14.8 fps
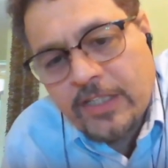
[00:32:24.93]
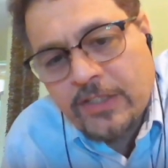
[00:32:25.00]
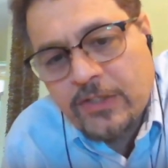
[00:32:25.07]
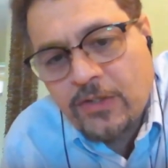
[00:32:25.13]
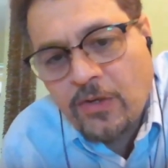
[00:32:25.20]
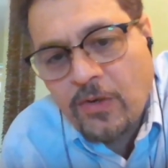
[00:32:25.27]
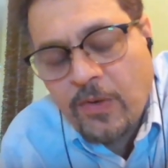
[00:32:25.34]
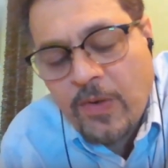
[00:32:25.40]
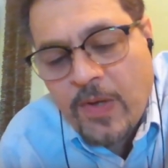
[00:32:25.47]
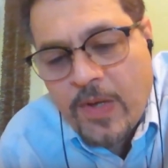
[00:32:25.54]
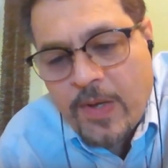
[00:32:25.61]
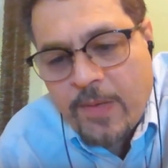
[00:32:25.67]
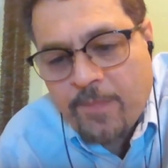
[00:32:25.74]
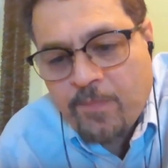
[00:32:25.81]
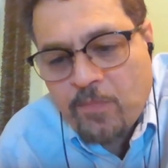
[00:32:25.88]
So
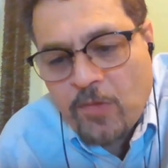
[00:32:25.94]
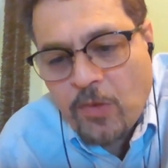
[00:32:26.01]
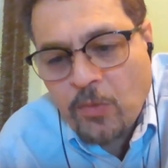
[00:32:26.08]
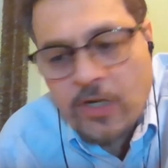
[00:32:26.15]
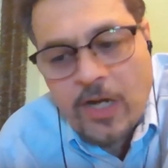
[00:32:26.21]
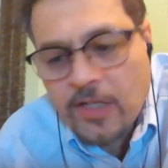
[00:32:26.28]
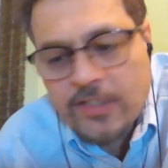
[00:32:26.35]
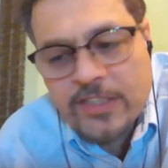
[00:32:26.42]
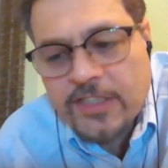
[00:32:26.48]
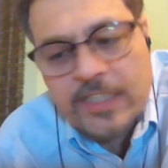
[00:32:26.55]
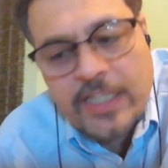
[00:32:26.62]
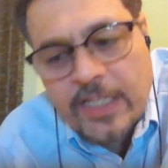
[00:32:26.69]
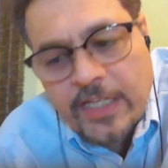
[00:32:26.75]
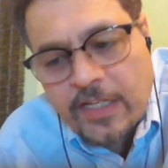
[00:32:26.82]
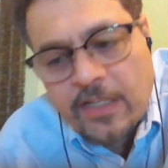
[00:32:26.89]
we're not
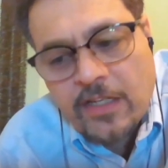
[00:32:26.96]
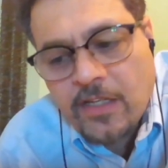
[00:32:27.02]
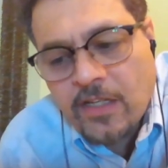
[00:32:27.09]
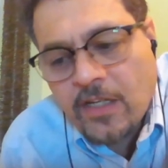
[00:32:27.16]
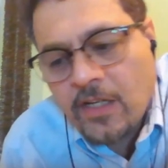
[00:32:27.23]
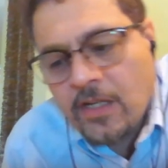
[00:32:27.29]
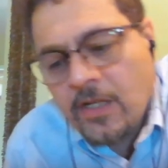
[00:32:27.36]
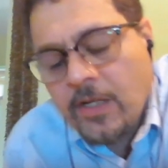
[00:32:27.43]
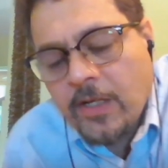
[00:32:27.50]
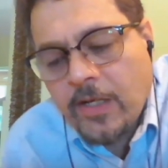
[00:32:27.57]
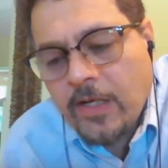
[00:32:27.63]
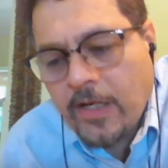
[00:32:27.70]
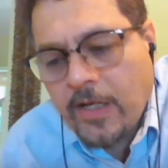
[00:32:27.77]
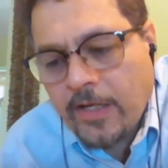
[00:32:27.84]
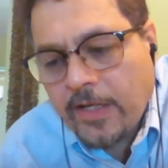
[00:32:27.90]
seeing
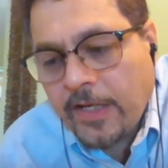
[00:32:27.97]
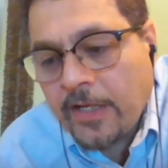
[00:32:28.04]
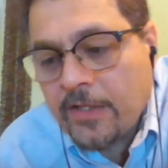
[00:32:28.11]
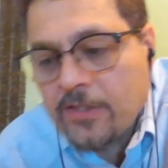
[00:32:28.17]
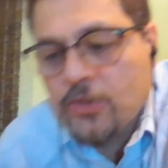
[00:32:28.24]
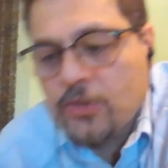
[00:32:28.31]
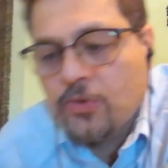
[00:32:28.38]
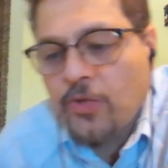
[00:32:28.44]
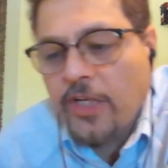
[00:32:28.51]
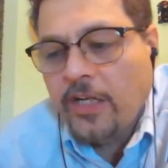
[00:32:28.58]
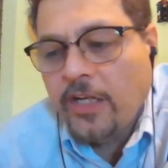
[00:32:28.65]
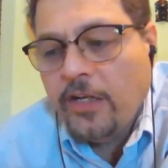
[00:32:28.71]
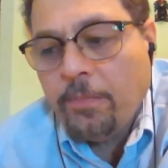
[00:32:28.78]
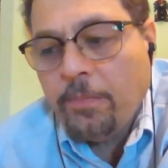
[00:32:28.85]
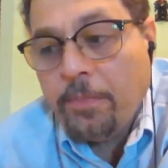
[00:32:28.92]

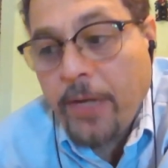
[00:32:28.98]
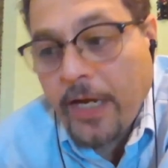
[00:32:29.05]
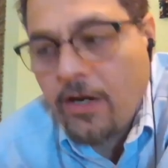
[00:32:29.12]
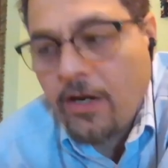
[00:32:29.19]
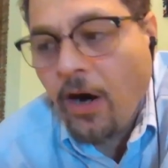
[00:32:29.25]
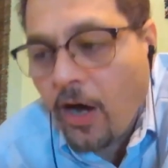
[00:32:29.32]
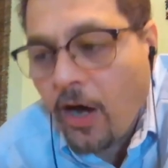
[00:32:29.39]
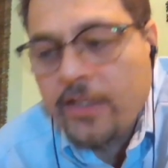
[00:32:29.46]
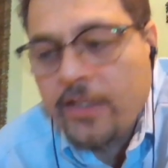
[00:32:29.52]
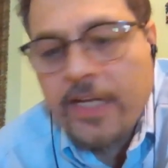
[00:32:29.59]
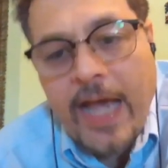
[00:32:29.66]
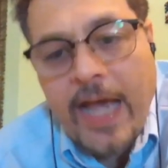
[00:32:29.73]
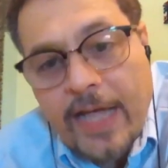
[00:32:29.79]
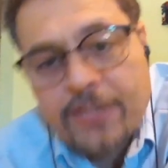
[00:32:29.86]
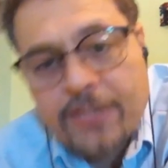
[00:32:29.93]
industry pick on the
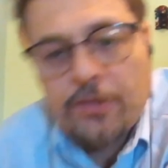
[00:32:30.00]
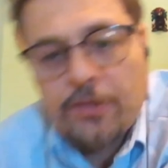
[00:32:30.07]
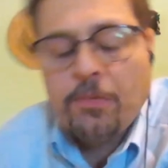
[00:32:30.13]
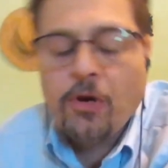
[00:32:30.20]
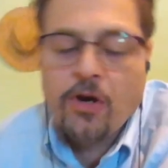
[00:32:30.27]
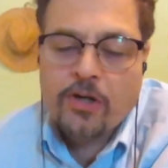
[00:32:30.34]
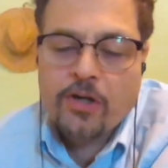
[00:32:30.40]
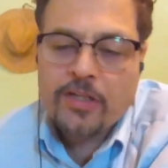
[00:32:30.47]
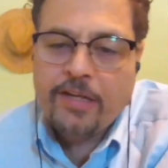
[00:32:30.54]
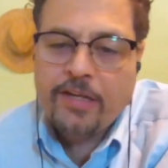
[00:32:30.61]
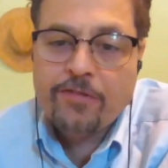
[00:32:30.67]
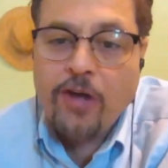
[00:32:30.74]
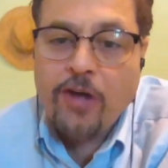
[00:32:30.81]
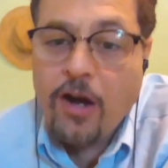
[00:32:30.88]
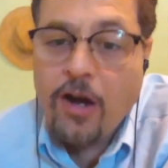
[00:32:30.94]
hazard part.
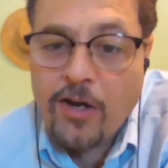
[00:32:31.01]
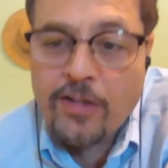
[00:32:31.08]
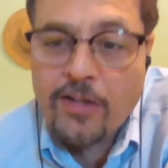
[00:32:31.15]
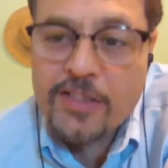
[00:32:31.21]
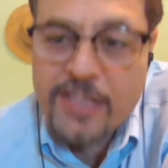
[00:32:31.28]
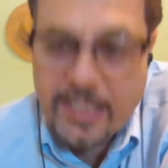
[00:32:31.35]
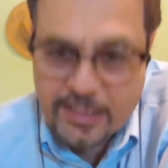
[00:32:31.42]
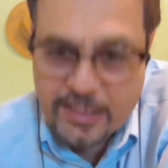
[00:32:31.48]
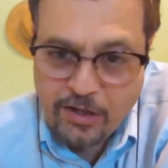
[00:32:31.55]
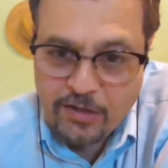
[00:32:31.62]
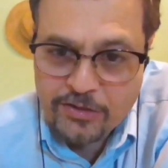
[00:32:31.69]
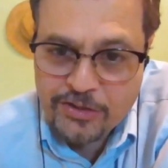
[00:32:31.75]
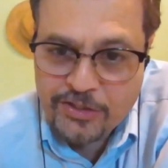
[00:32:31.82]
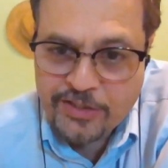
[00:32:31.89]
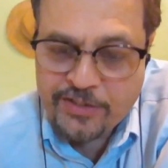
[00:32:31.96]
They've caught on the
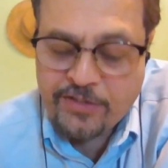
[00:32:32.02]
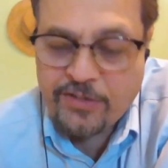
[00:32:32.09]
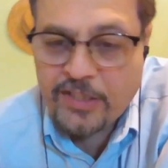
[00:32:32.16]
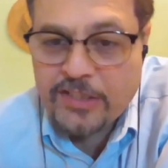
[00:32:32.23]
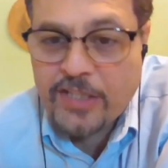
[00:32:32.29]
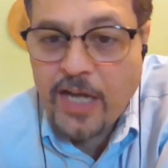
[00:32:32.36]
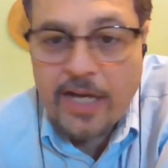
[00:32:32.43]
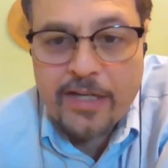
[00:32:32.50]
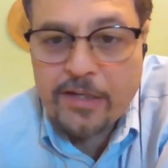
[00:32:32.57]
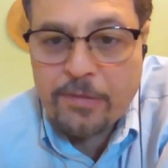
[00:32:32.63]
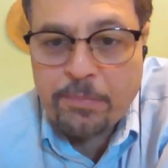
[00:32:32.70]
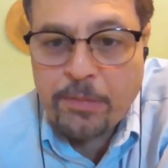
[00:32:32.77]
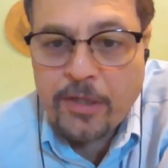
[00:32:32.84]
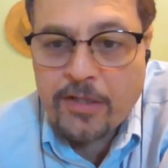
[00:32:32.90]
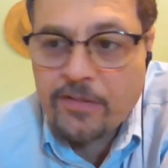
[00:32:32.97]
technology and they're
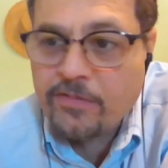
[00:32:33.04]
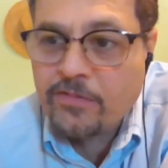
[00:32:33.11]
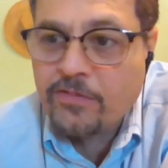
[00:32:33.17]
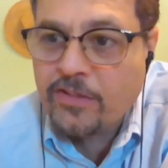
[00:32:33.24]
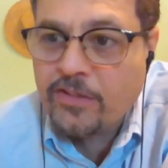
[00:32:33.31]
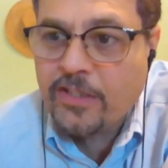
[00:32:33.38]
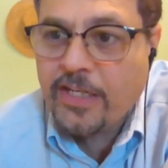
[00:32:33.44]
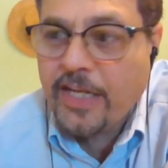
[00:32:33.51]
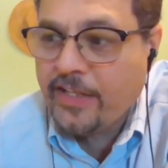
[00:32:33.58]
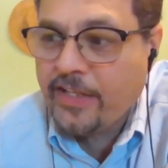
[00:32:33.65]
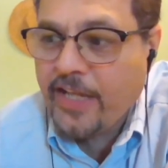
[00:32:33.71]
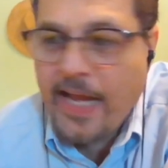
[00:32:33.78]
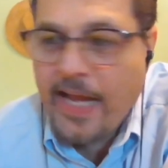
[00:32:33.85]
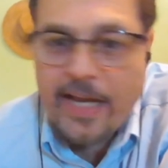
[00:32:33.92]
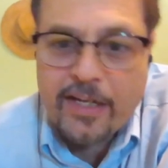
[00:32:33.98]
excited, but
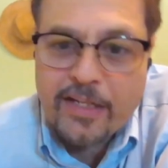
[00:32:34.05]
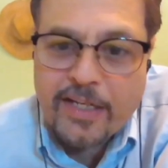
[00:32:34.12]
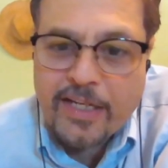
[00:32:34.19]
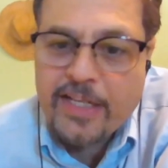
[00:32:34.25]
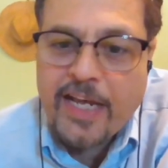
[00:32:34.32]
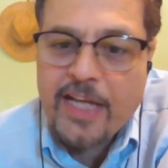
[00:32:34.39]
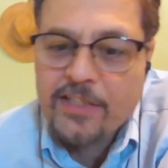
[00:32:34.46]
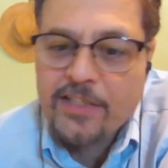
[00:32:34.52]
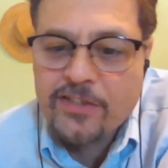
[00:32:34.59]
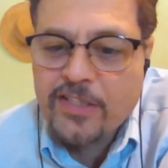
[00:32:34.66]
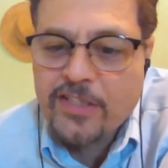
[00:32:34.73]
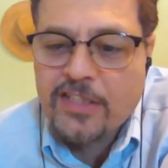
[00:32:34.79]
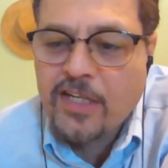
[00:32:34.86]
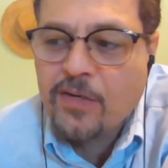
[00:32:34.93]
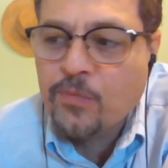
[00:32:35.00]
the handling and the hazards
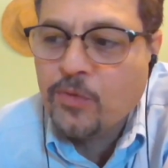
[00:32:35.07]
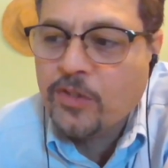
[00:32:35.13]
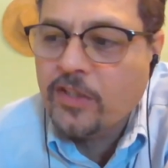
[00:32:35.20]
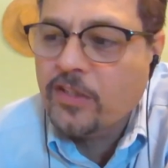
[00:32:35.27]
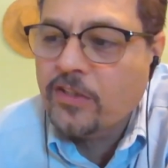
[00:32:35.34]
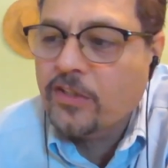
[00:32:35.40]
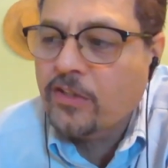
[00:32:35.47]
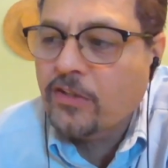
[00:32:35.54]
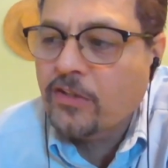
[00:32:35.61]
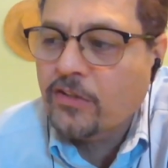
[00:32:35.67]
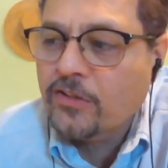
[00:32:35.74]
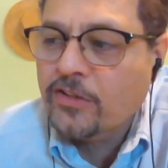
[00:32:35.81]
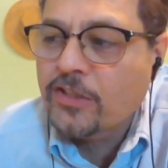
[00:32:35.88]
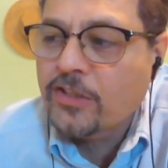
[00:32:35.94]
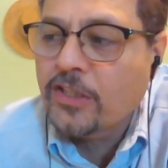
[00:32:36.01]
that come with it,
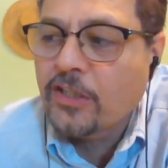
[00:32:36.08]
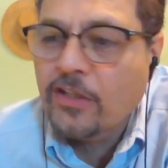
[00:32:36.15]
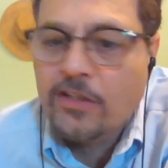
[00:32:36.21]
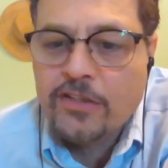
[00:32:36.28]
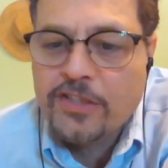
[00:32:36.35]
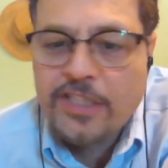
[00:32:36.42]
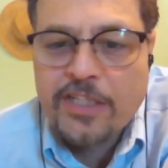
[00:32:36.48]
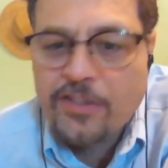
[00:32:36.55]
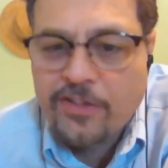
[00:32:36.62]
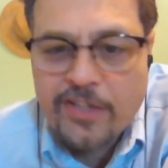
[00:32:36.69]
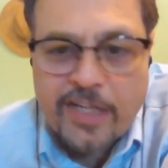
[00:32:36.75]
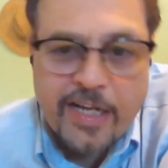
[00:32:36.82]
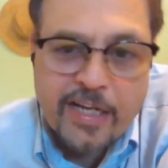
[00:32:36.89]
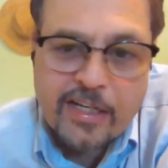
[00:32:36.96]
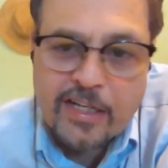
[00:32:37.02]
they're still deer in
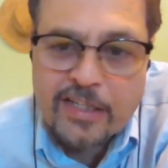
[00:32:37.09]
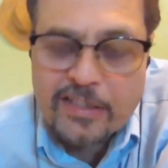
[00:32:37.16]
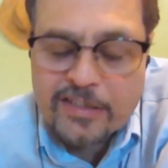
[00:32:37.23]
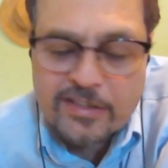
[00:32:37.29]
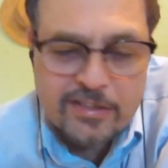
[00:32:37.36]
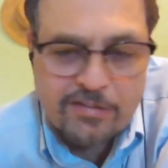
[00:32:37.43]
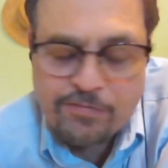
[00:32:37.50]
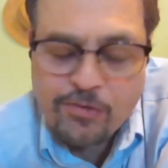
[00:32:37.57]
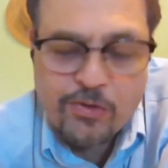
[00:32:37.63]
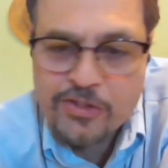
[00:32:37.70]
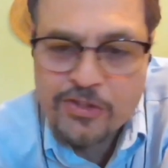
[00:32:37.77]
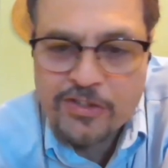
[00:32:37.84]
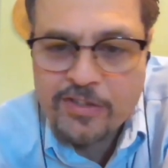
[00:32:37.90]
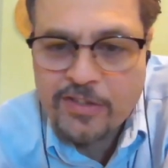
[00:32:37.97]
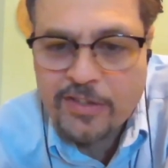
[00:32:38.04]
the headlights,
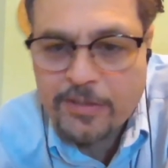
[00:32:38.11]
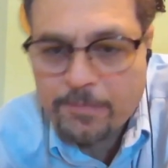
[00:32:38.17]
unfortunately.